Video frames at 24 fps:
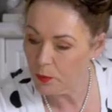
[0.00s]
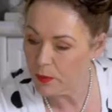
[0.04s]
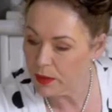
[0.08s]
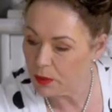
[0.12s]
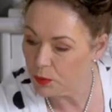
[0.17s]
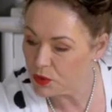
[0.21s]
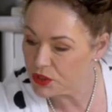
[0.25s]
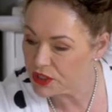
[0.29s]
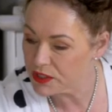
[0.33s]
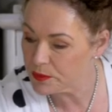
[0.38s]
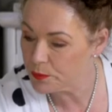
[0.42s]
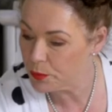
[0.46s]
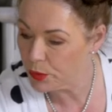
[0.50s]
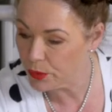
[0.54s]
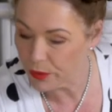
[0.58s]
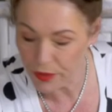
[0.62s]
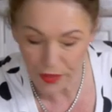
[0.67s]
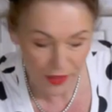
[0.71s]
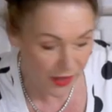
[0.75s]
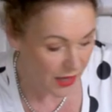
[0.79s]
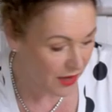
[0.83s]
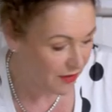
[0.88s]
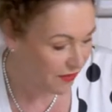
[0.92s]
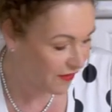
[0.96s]
we'll just put
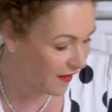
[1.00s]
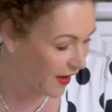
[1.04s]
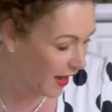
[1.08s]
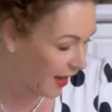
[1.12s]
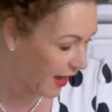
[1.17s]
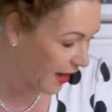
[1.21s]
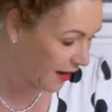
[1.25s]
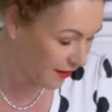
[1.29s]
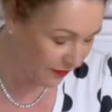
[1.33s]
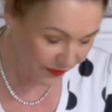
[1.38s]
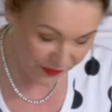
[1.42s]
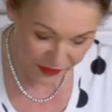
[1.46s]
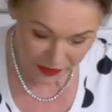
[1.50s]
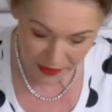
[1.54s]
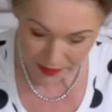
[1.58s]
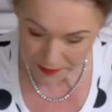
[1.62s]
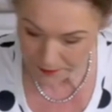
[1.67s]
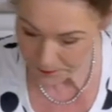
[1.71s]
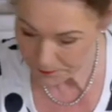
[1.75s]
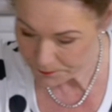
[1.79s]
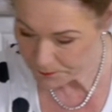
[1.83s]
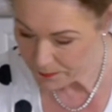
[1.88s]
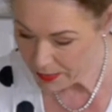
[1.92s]
there for after.